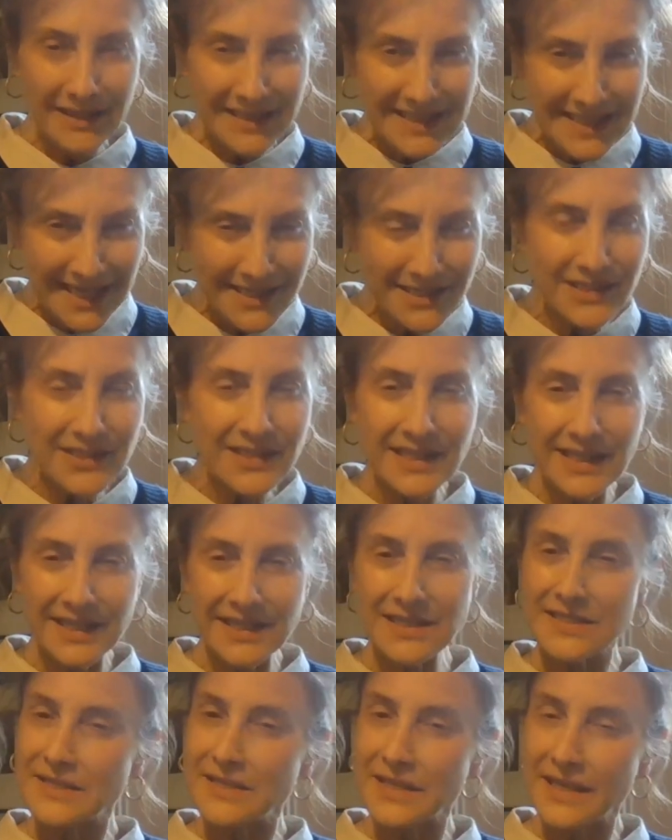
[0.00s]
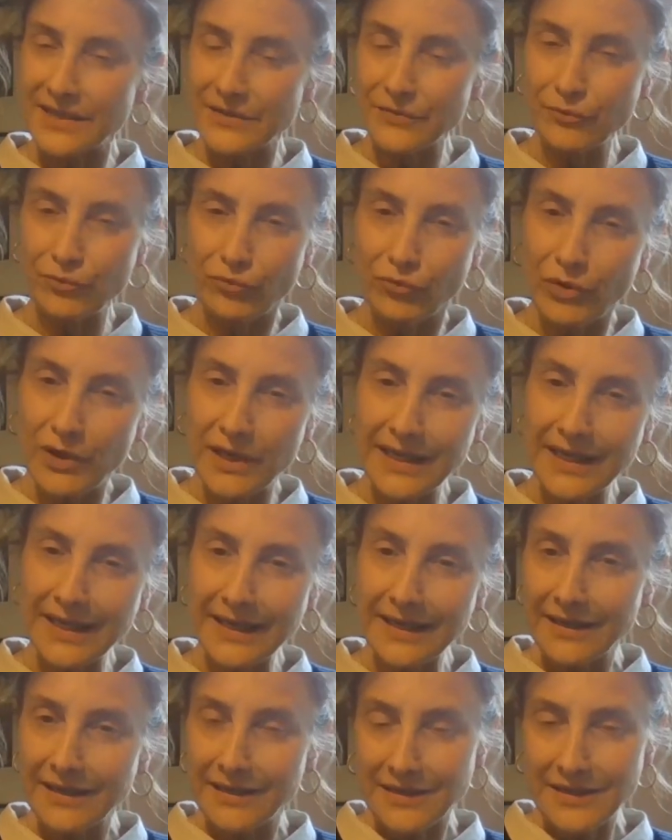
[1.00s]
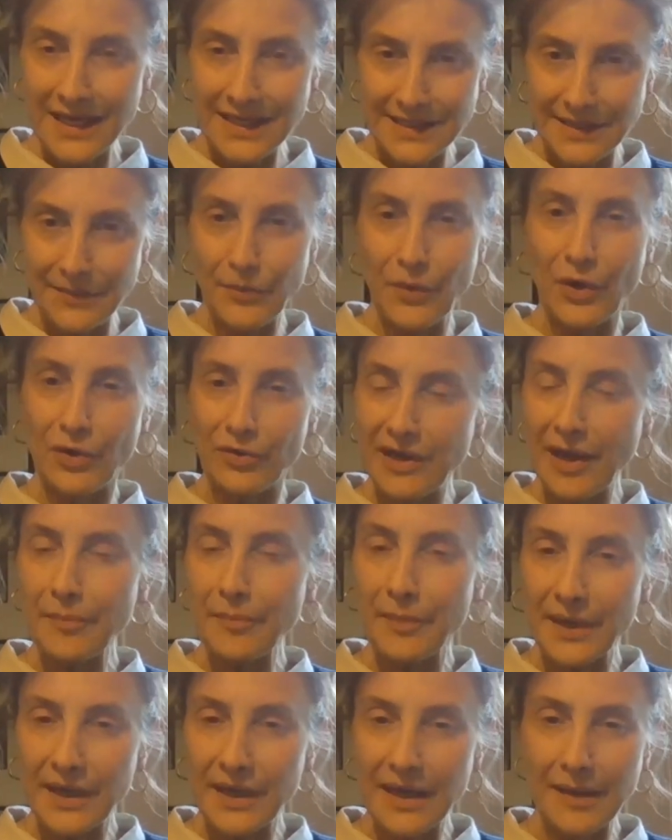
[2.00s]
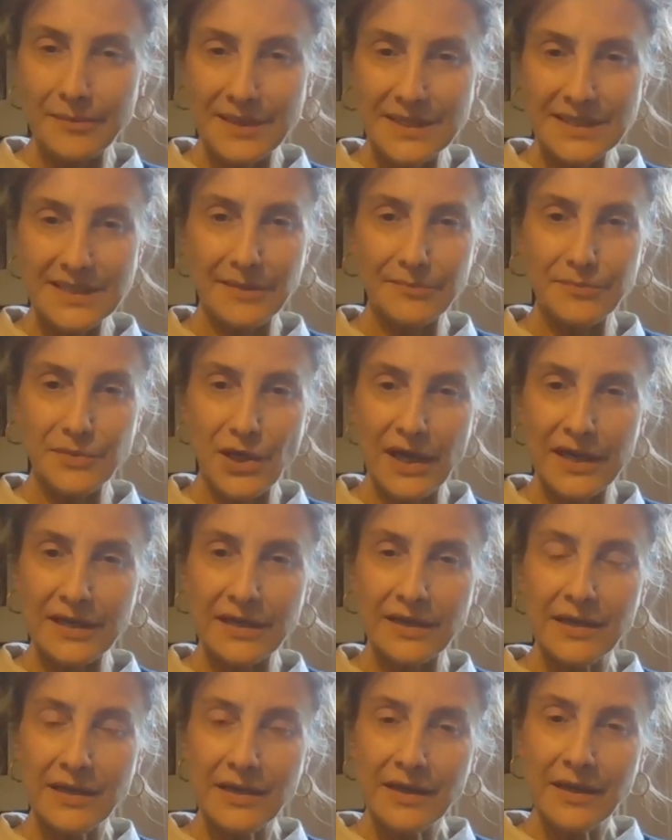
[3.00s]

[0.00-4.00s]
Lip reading: is really, as it were, an up and coming subject,